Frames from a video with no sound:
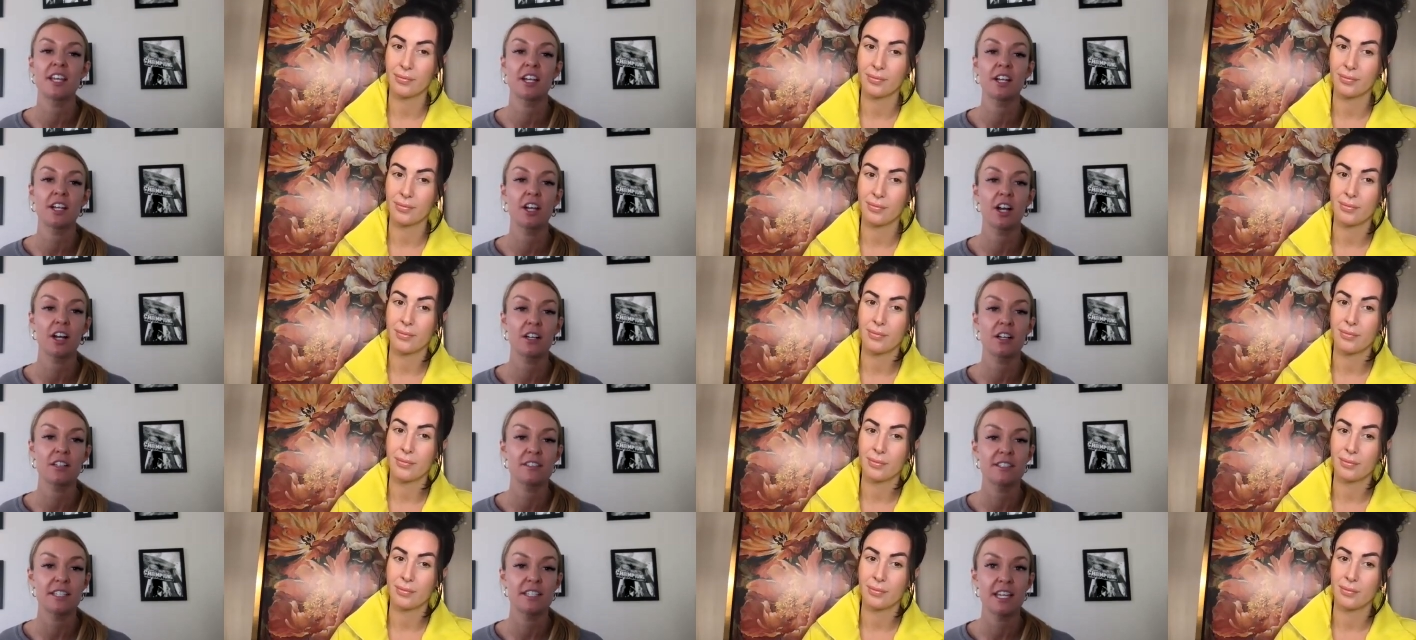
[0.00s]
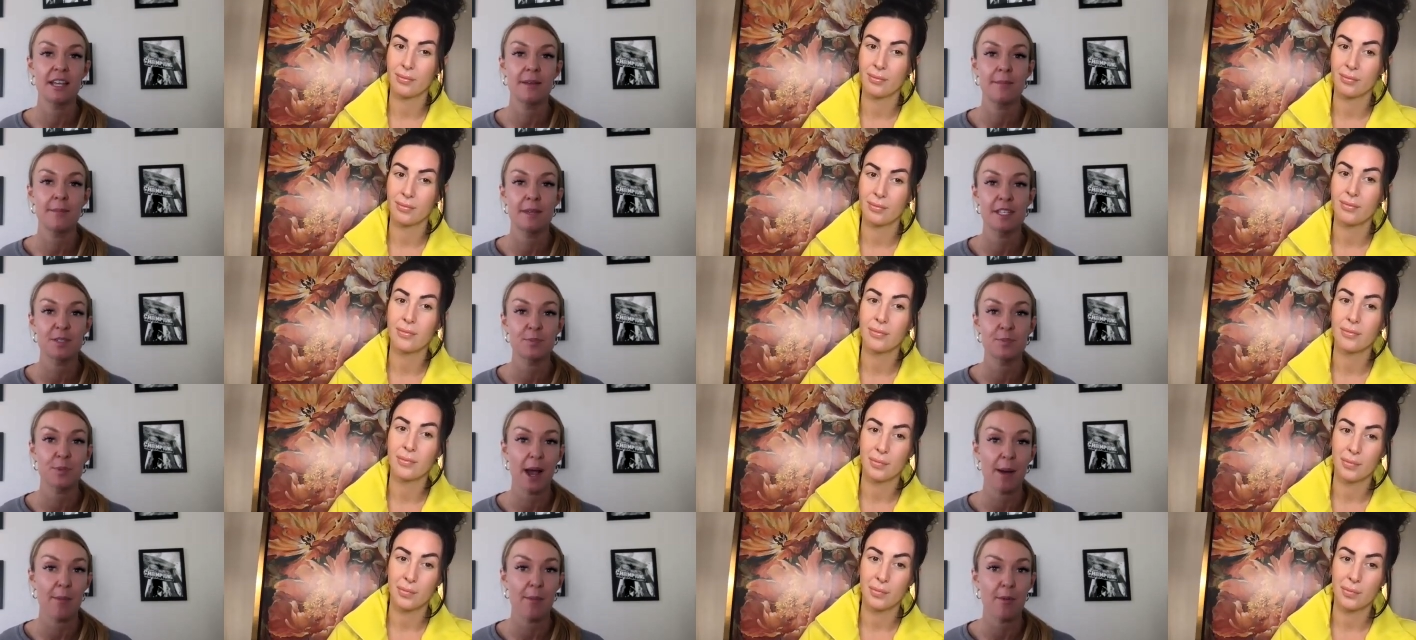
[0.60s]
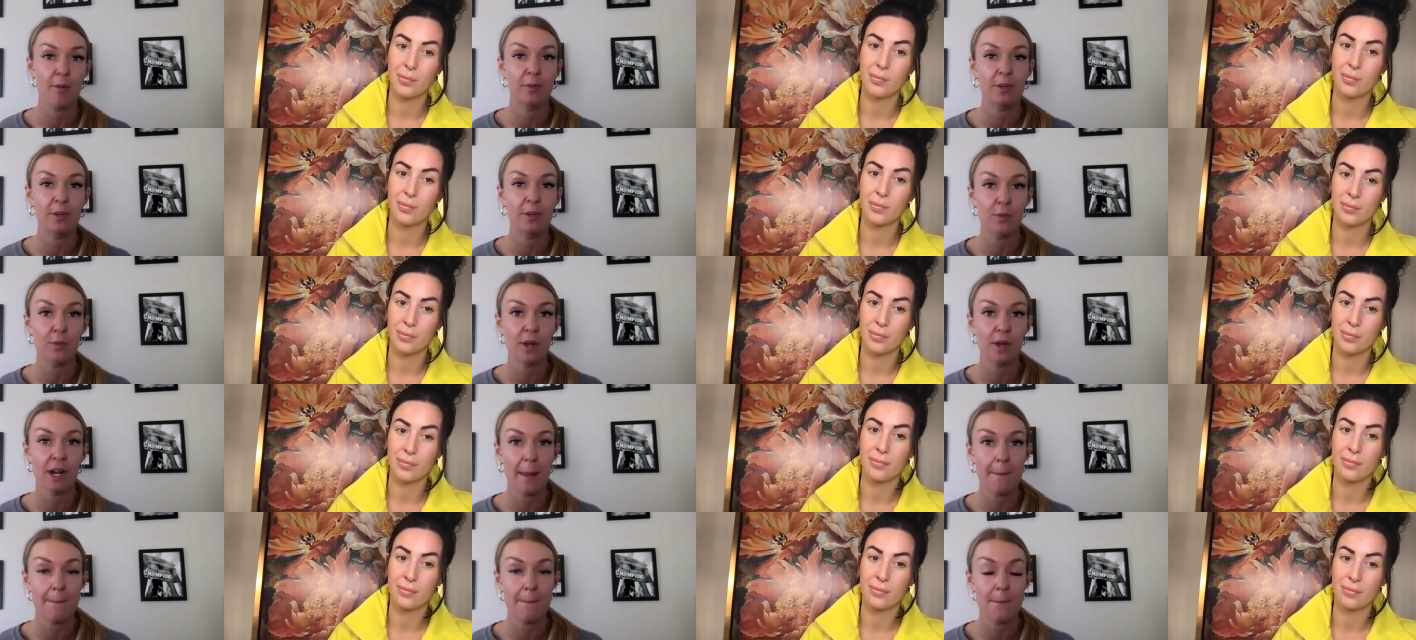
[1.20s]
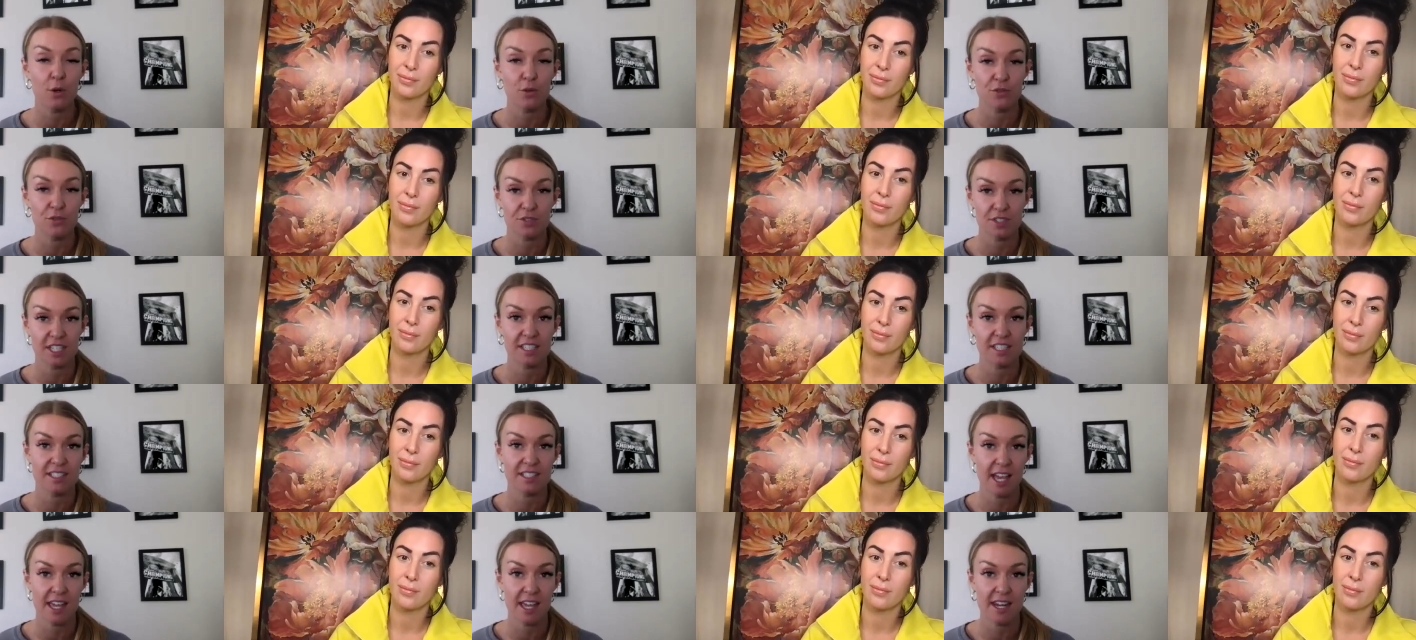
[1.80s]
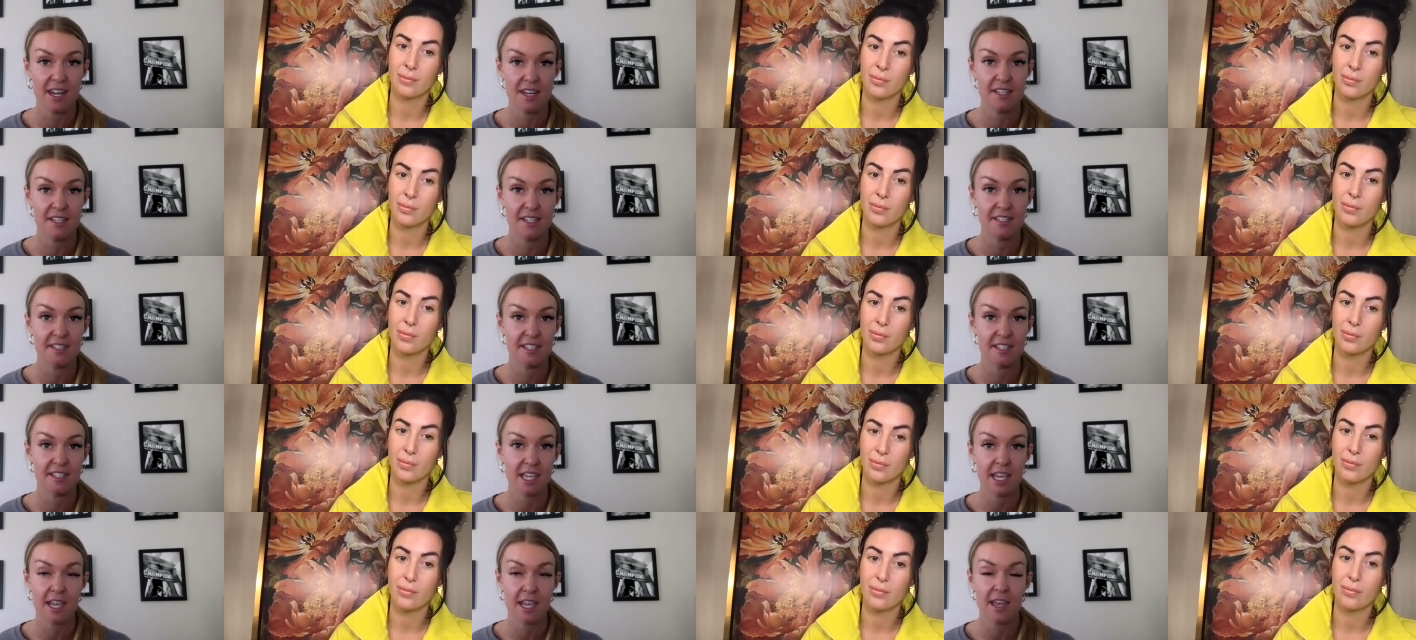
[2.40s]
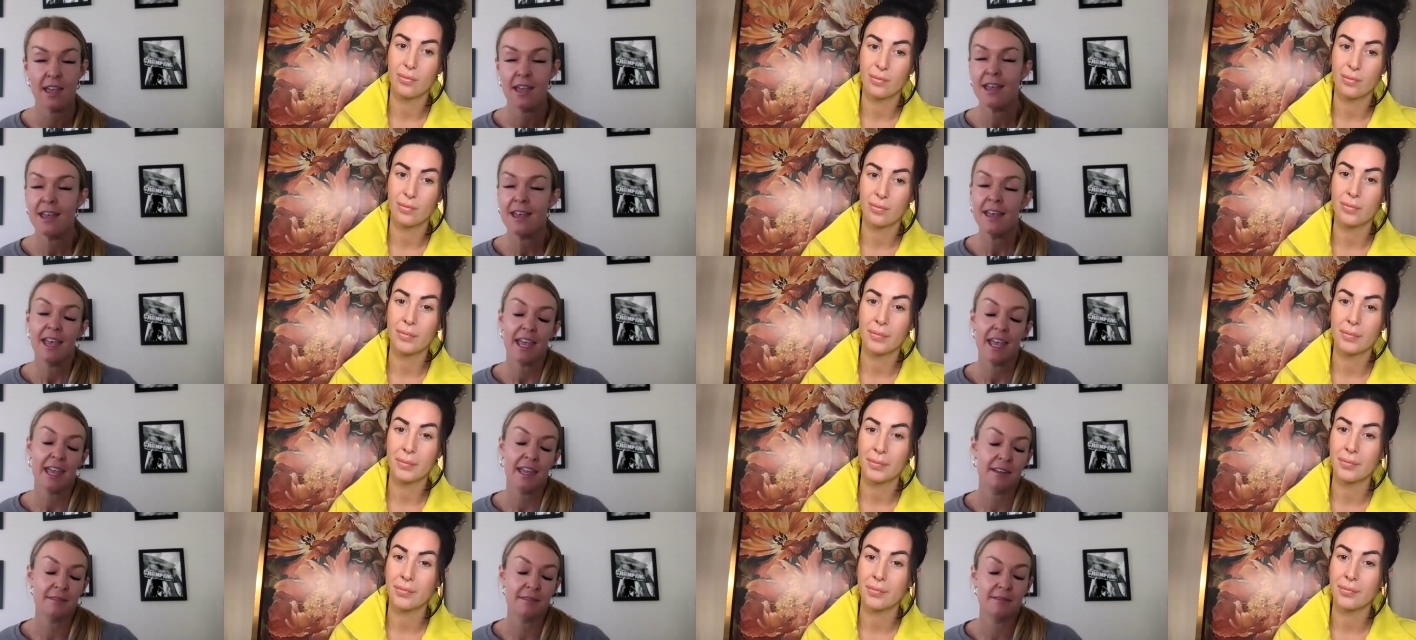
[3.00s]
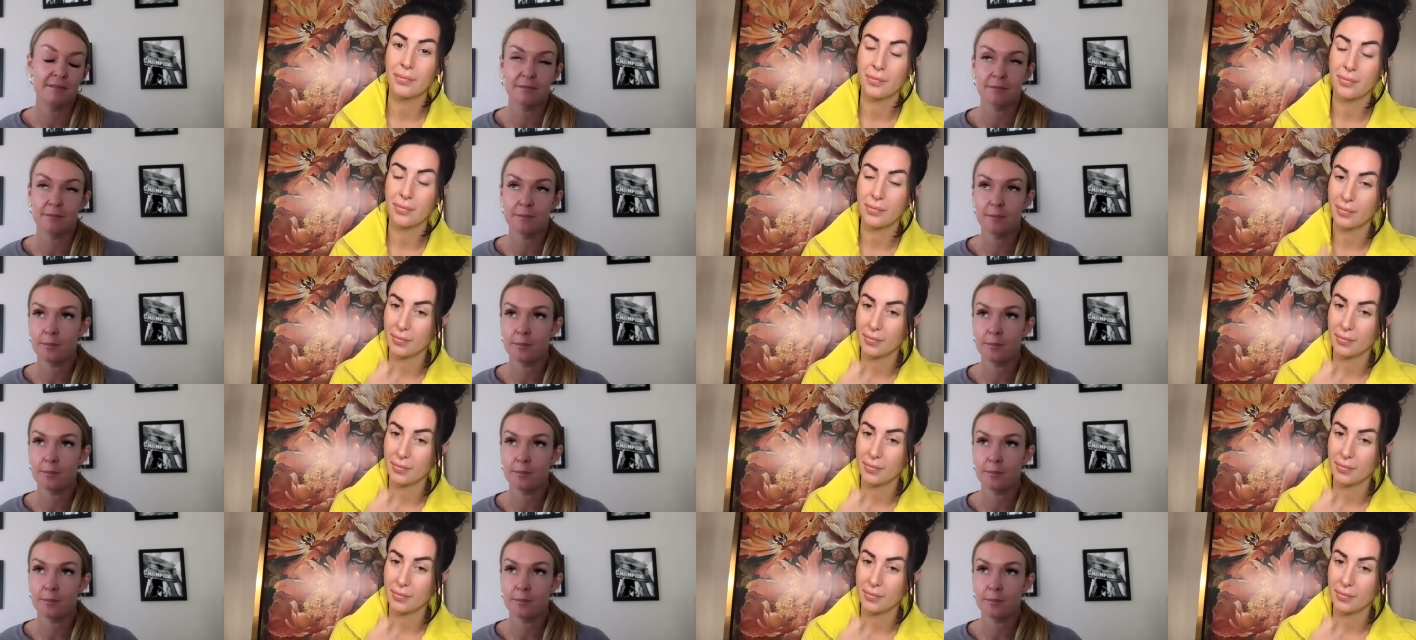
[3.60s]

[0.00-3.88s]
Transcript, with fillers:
Speaker 1: that guards him is probably what I'm most excited to see. And